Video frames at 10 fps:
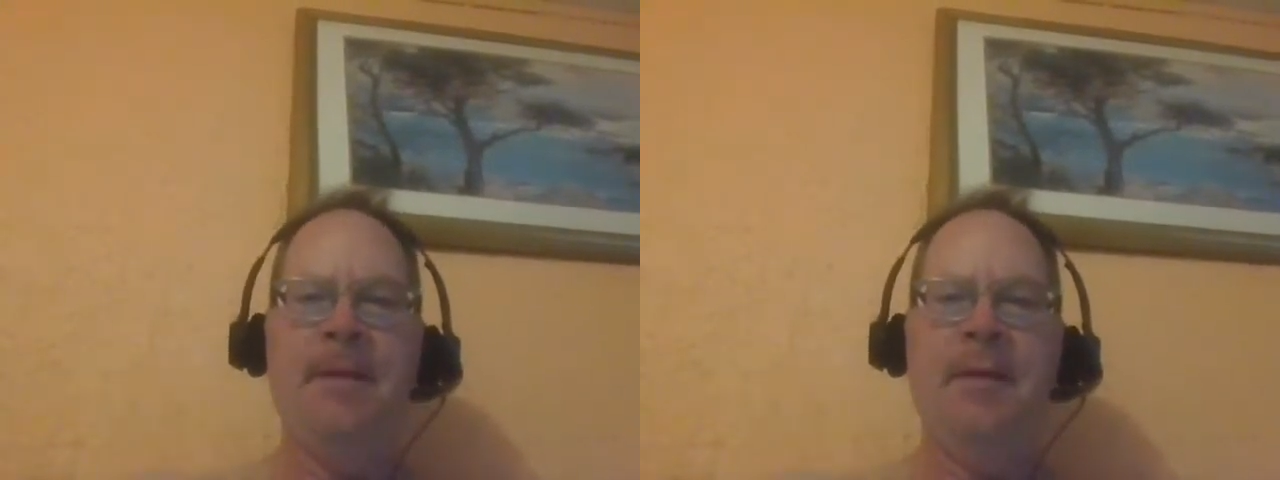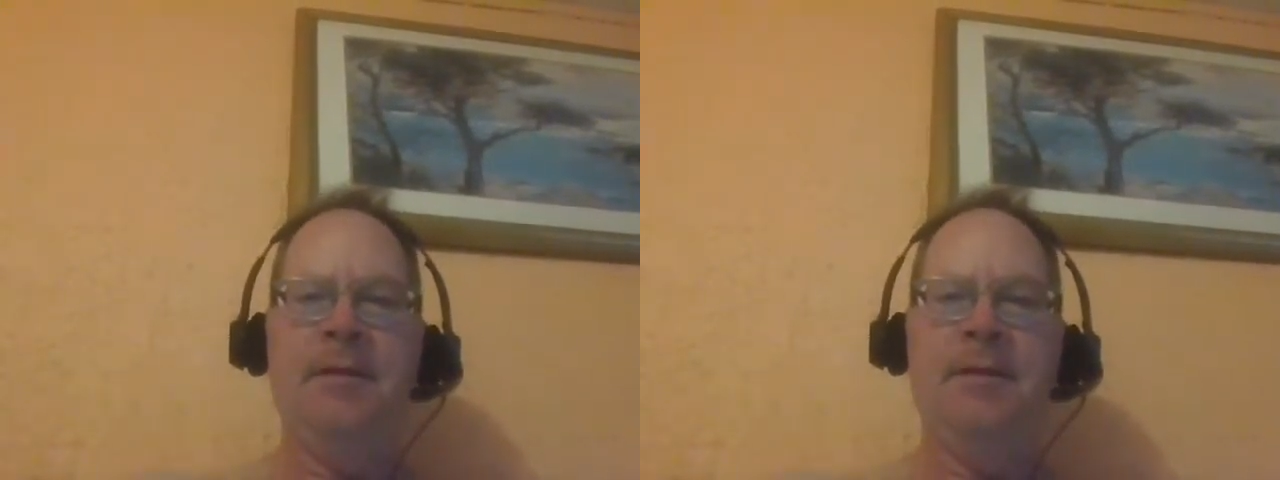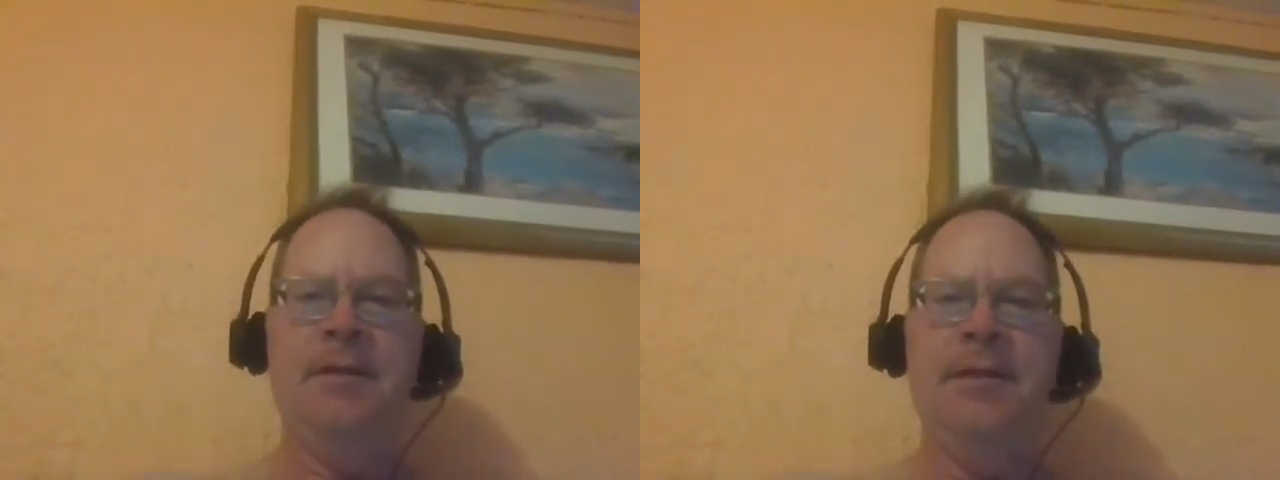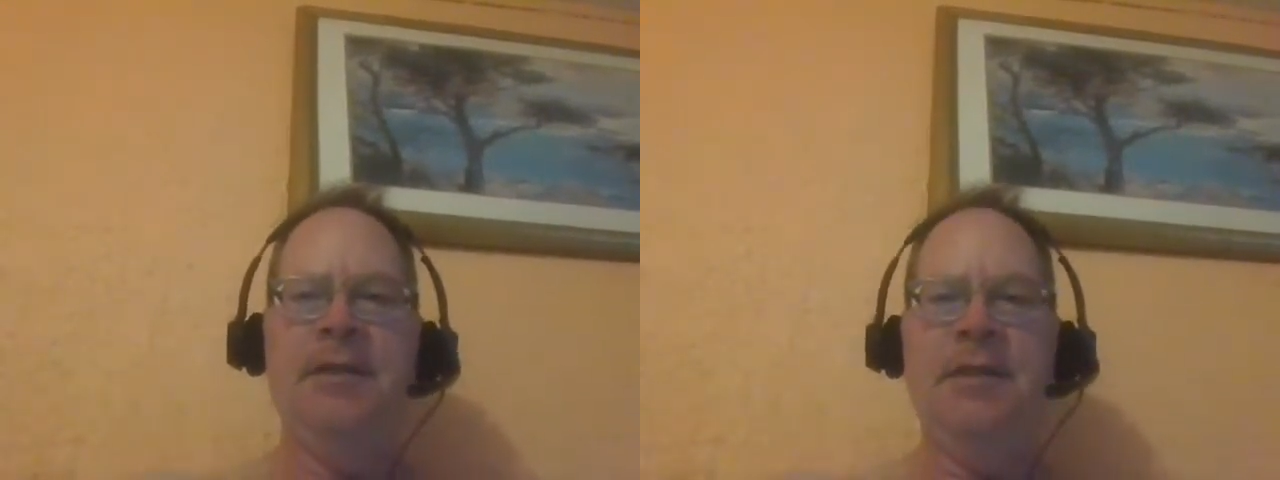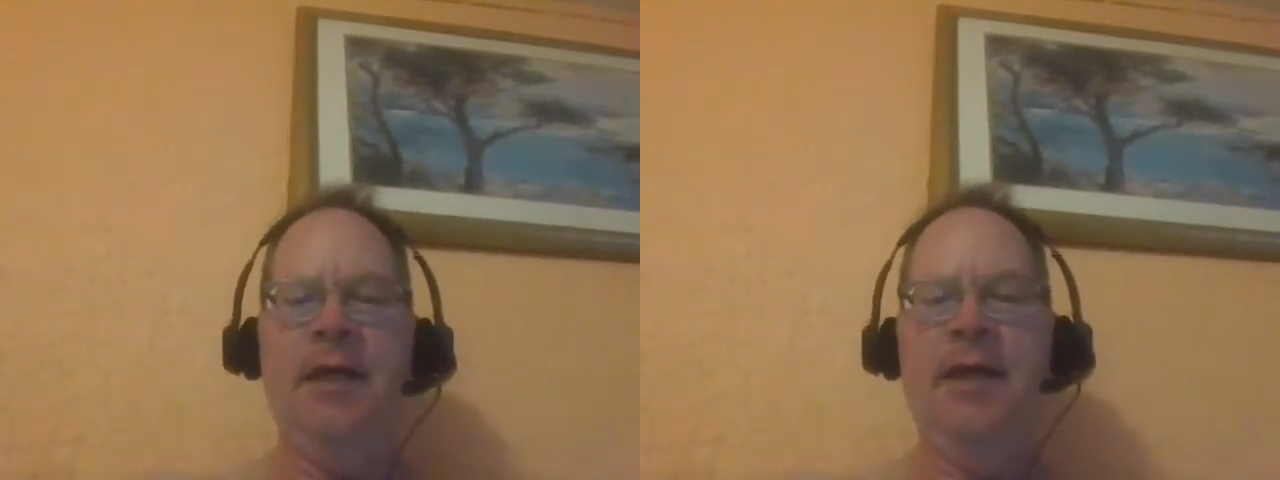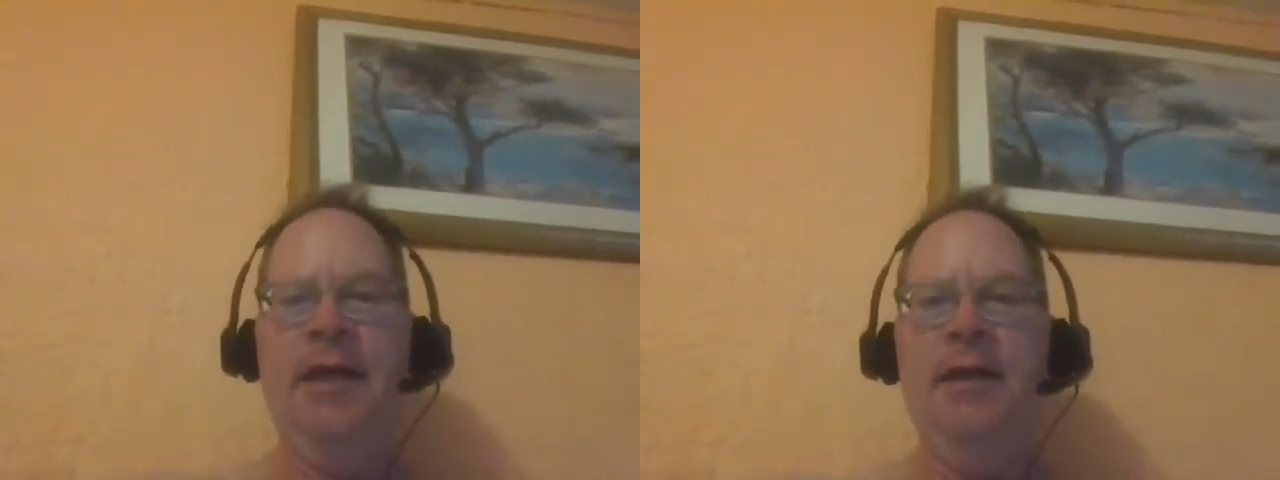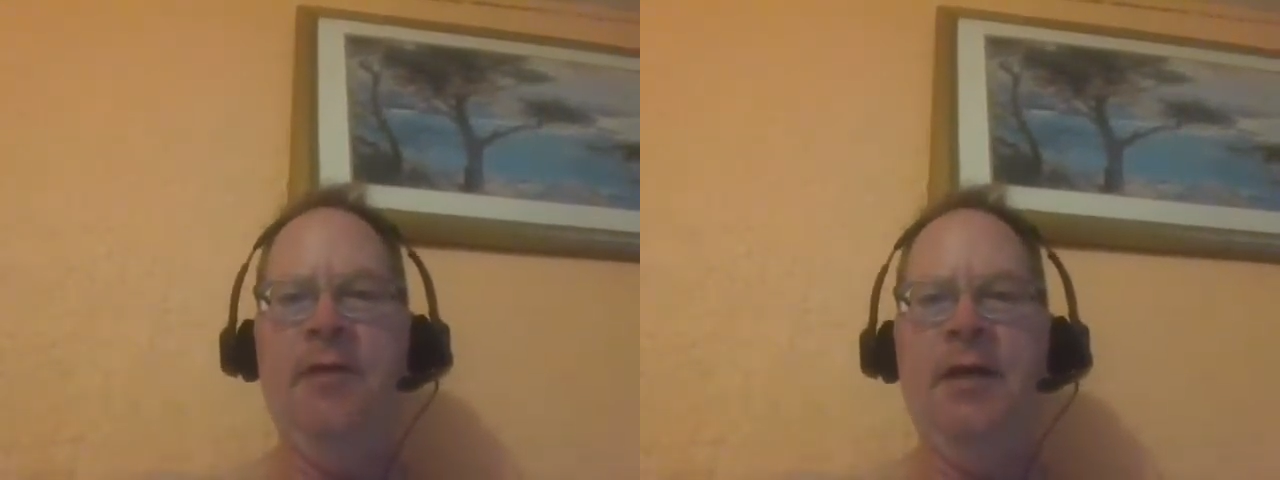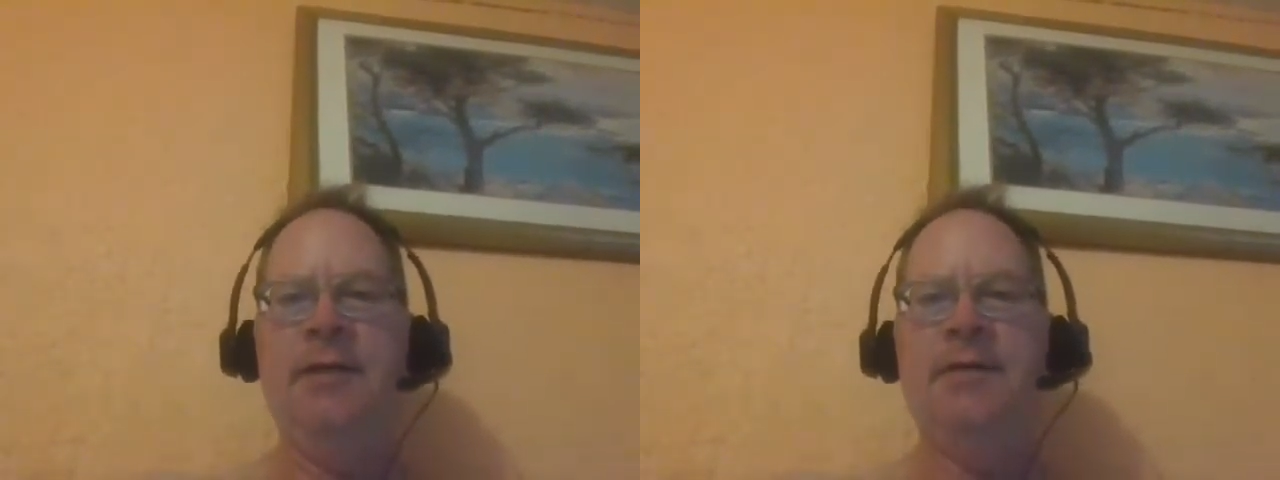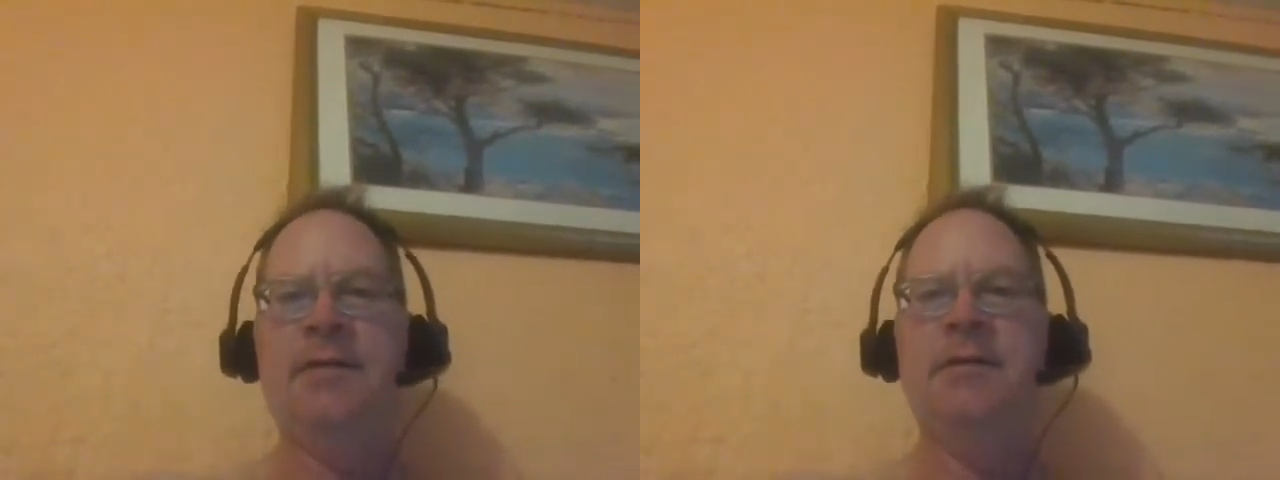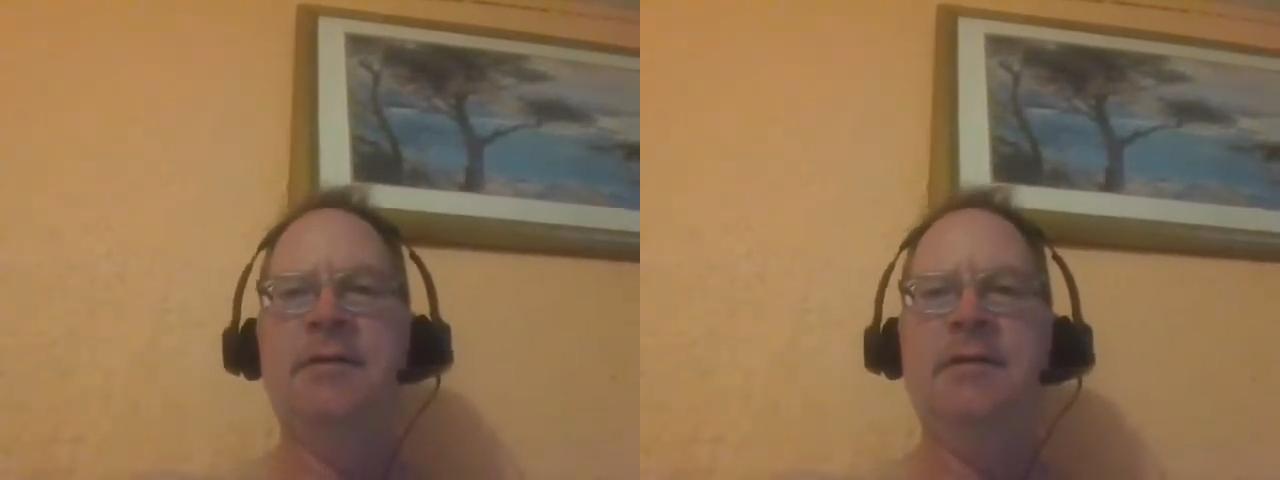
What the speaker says: TJ. Anyways,